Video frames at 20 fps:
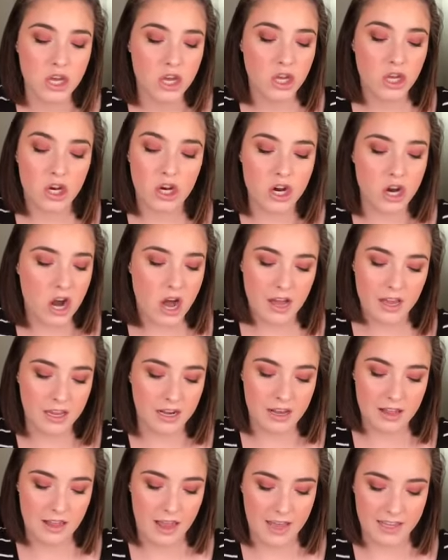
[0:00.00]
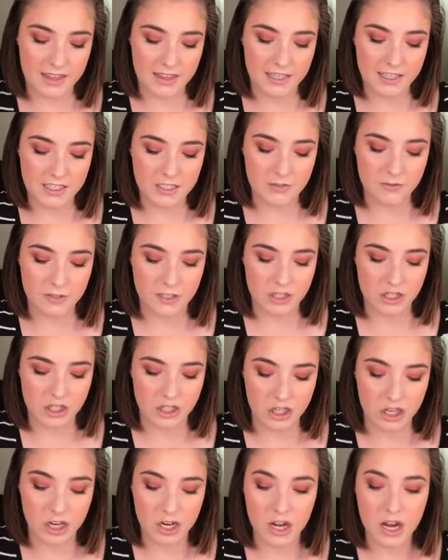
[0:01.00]
you're not going to like these for
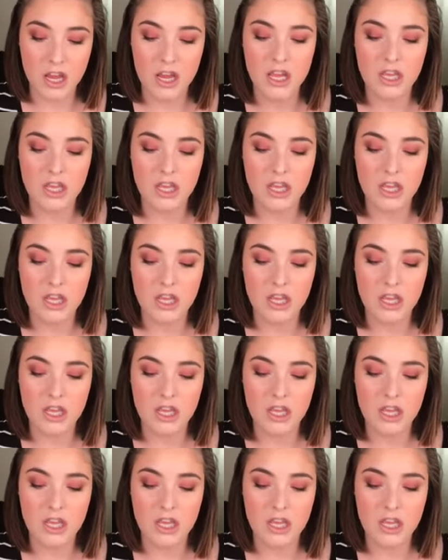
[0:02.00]
sure.